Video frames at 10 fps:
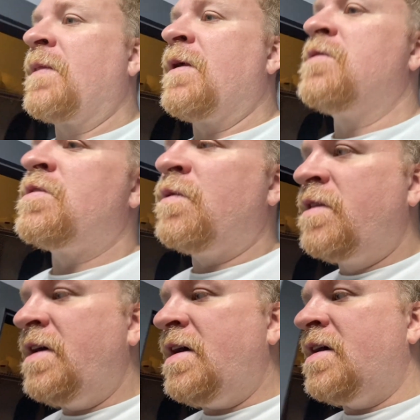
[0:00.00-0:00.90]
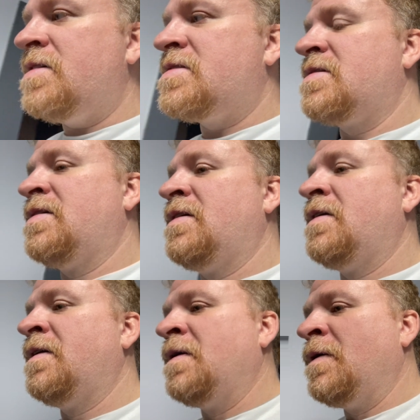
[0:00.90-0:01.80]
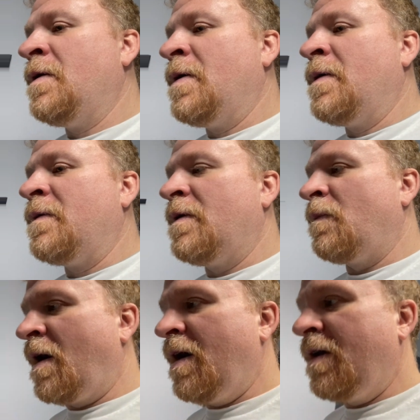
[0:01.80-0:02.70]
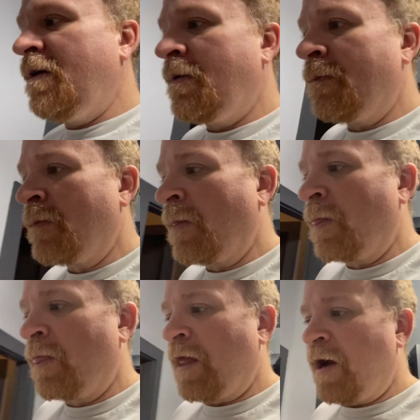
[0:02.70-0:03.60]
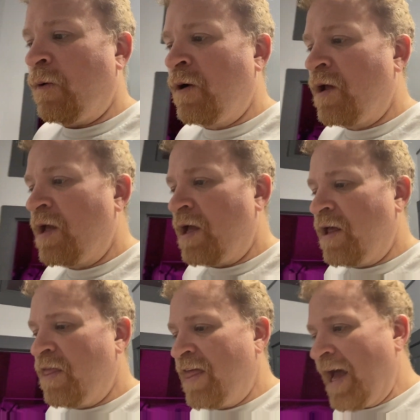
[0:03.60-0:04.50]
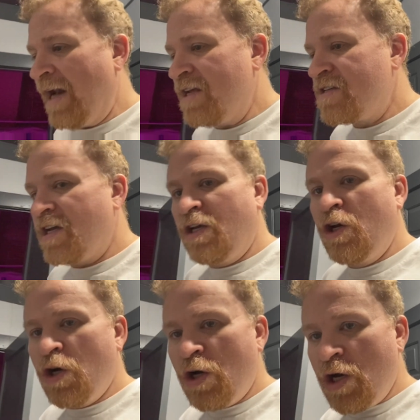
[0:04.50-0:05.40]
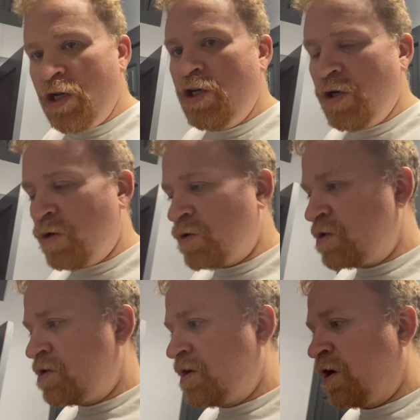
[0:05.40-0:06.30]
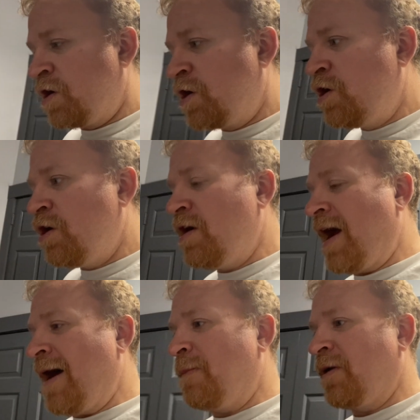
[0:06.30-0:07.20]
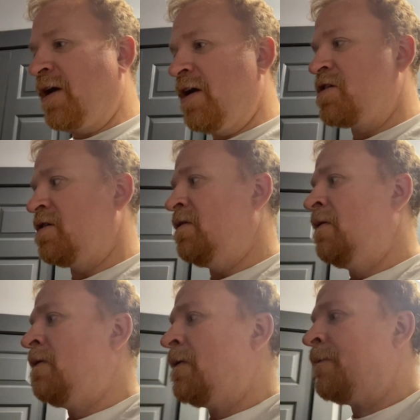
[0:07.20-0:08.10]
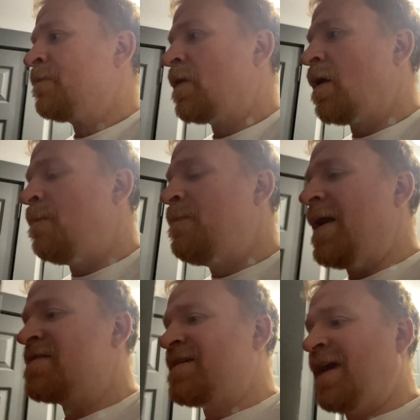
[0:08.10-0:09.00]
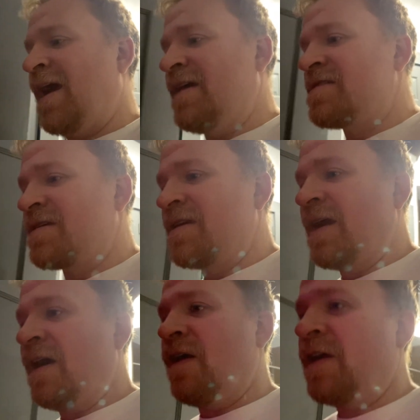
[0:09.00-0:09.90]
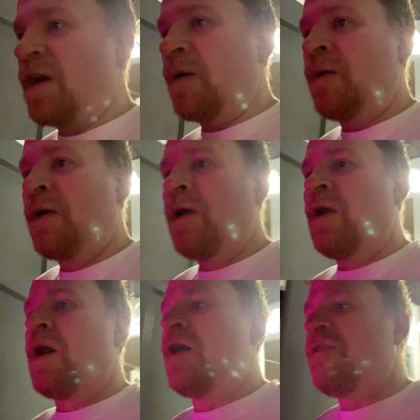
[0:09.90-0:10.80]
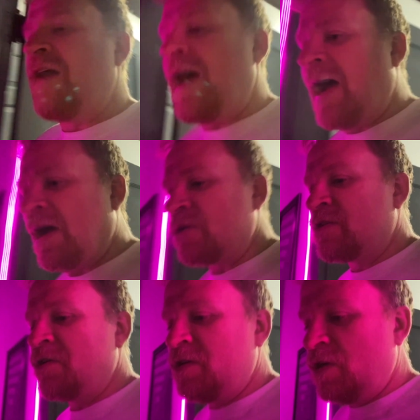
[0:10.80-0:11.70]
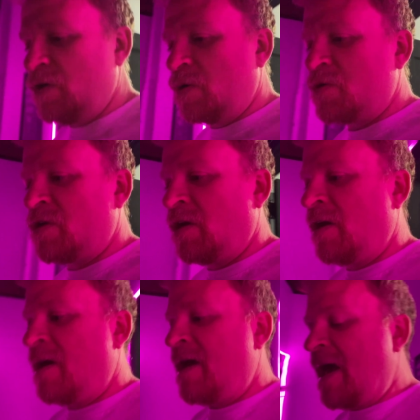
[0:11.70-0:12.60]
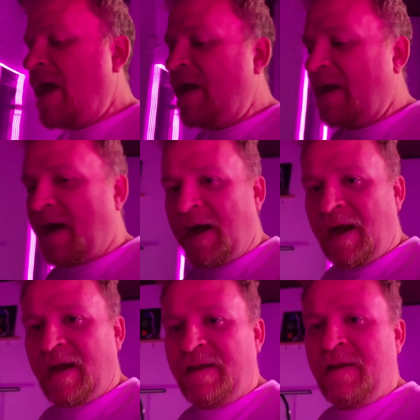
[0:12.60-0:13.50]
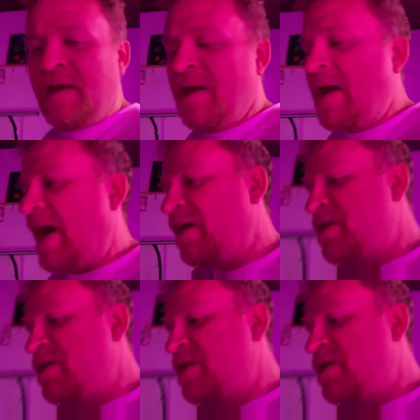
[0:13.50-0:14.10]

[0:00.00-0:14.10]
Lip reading: So this, right? Now, that is a good use, a good application, a best case scenario of how to use AI, how to